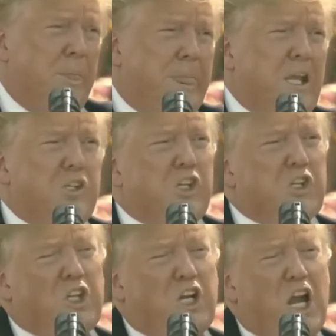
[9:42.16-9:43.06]
This
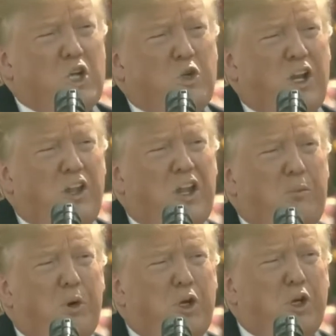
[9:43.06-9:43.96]
is the country
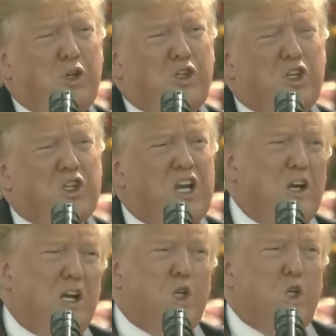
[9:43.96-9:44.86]
that produces
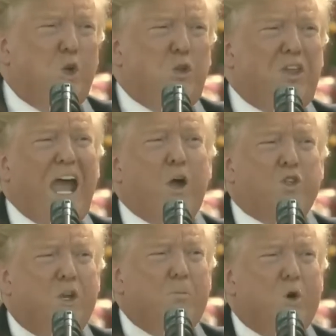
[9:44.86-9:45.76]
nearly
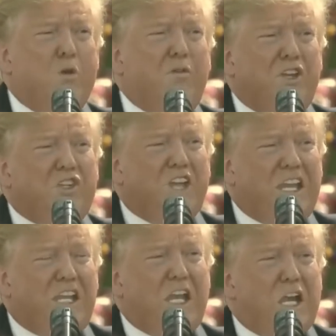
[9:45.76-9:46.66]
2,000 movies
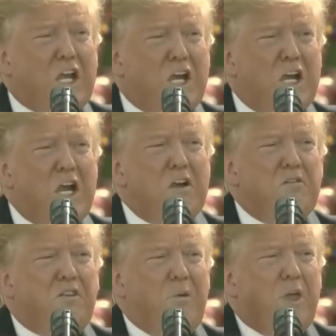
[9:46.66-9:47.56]
a year
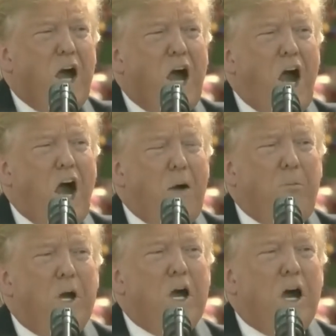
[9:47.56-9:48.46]
from the
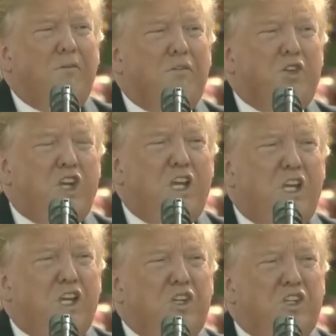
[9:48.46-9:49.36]
hub of
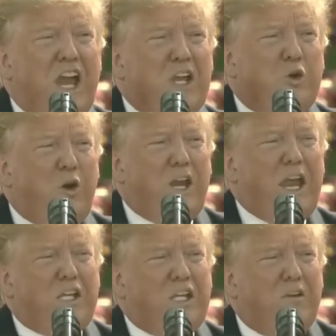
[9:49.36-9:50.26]
genius and
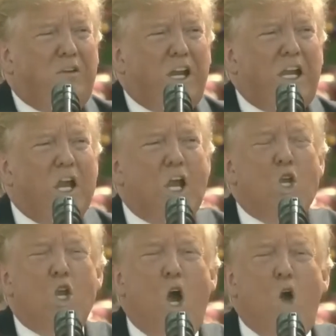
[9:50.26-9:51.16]
creativity
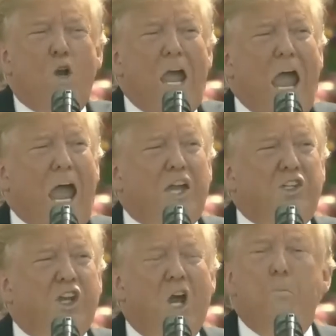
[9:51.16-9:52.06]
known
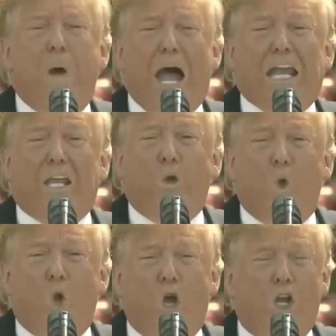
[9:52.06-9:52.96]
as
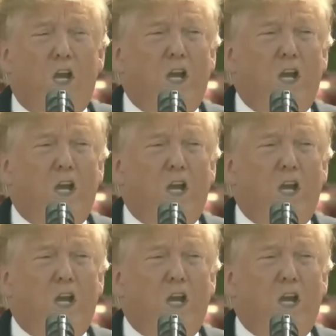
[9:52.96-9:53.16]
Bollywood.